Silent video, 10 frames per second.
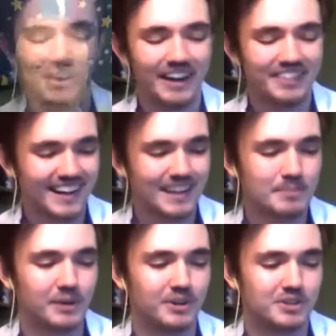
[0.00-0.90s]
I think
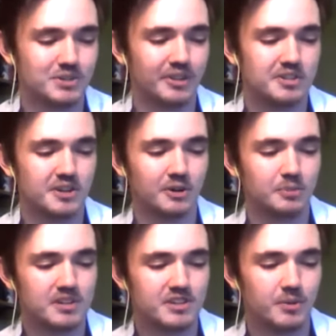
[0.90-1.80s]
anybody would enjoy the show,
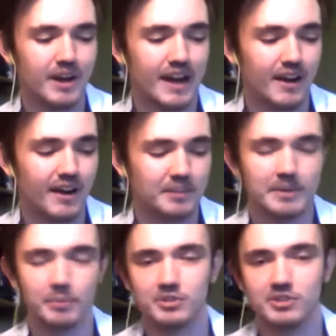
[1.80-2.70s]
especially right now. I think
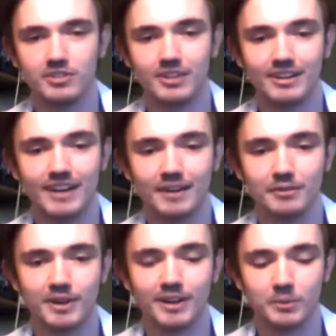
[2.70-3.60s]
people just need kind
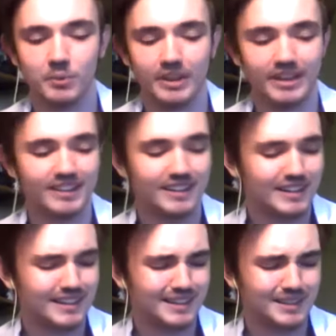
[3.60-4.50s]
of a uh, really
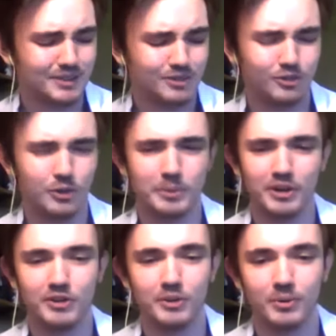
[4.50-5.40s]
stupid
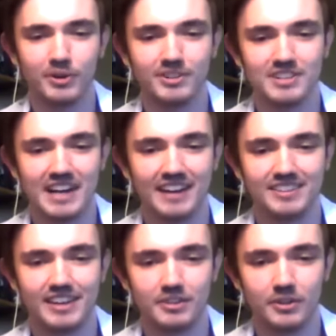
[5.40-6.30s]
humor to kind
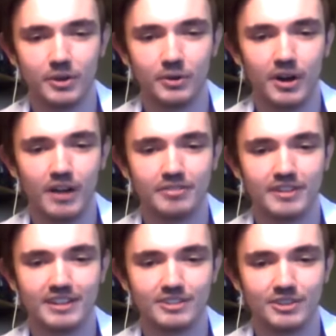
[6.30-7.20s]
of take the load off.
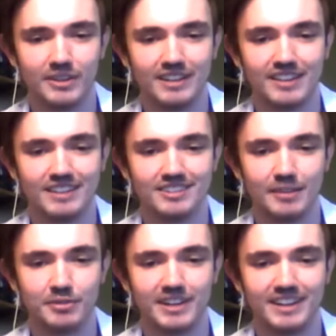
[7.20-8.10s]
And so that, that's
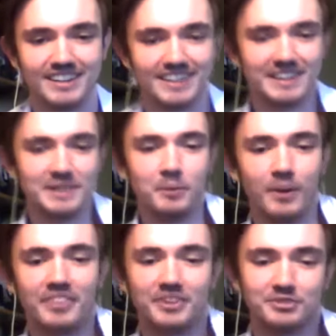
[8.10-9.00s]
definitely
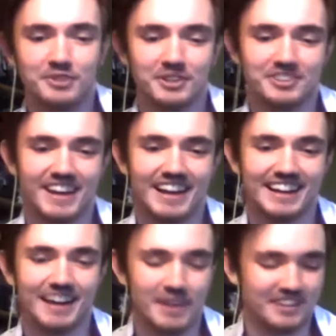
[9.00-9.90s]
what this feels like.
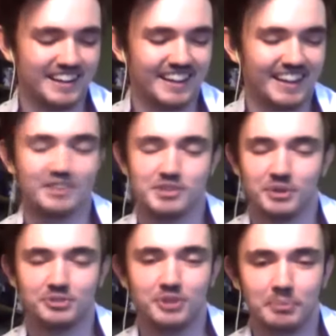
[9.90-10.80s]
And I'm not saying like the show
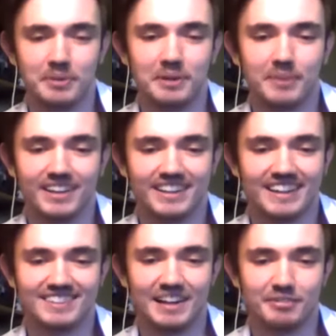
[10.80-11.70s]
is stupid, but it,
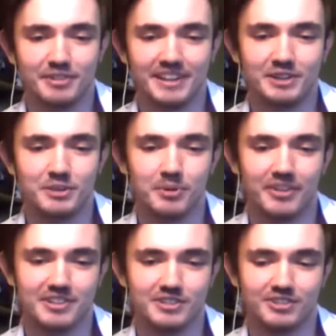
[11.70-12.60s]
it's definitely humor
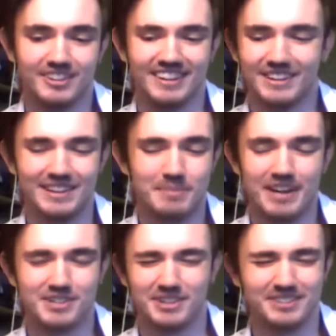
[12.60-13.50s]
that just, it
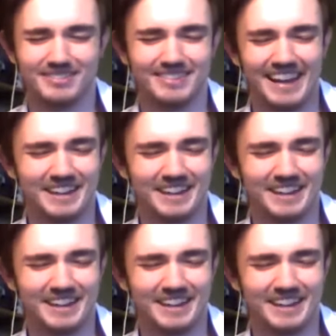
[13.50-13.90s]
makes you like.